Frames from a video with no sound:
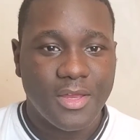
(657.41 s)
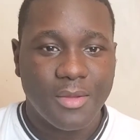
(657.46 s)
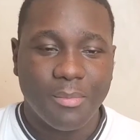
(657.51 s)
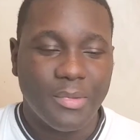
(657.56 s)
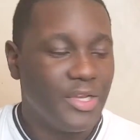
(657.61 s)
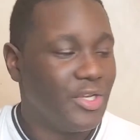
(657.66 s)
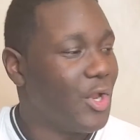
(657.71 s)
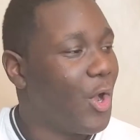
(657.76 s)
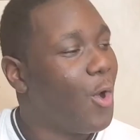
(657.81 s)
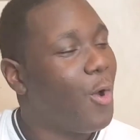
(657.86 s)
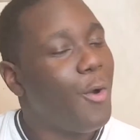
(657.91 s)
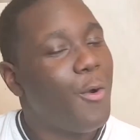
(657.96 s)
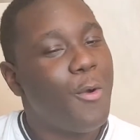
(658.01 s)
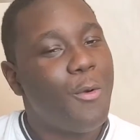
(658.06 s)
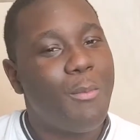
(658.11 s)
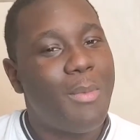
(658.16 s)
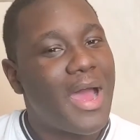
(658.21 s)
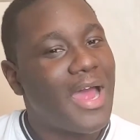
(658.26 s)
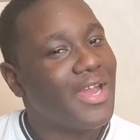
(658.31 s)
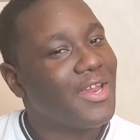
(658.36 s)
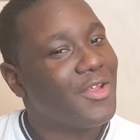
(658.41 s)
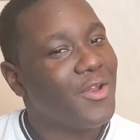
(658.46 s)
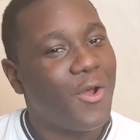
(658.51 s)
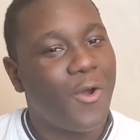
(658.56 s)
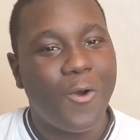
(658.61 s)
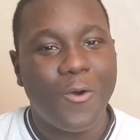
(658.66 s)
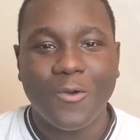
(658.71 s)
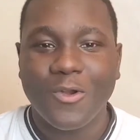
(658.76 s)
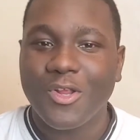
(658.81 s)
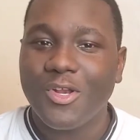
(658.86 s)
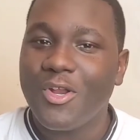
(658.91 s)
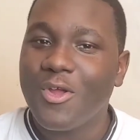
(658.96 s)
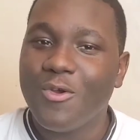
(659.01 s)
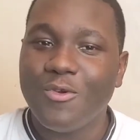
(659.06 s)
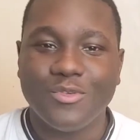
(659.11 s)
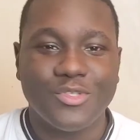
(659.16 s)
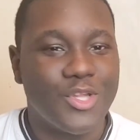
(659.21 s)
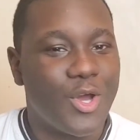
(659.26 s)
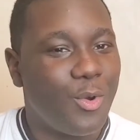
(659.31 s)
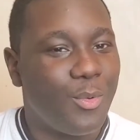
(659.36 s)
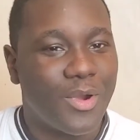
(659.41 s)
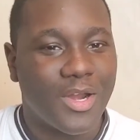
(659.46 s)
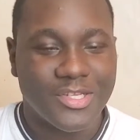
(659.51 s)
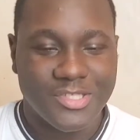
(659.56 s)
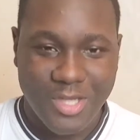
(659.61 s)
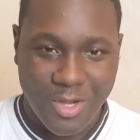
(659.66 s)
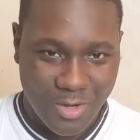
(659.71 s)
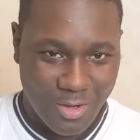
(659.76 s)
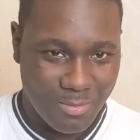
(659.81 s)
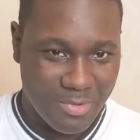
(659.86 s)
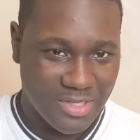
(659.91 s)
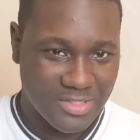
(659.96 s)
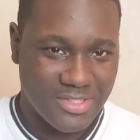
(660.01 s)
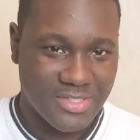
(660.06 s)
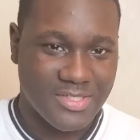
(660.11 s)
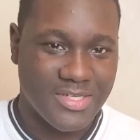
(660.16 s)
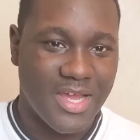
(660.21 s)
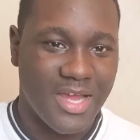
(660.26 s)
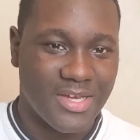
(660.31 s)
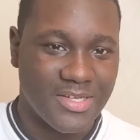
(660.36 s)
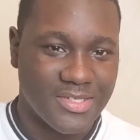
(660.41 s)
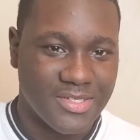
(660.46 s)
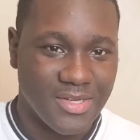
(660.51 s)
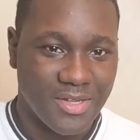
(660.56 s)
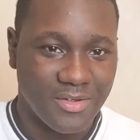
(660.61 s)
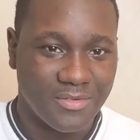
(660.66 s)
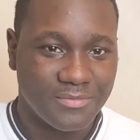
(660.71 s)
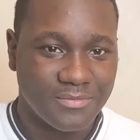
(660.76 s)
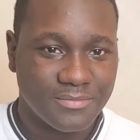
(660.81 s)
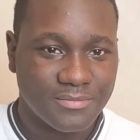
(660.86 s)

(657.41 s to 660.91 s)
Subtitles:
But nobody on the news don't want to talk about this kind of stuff.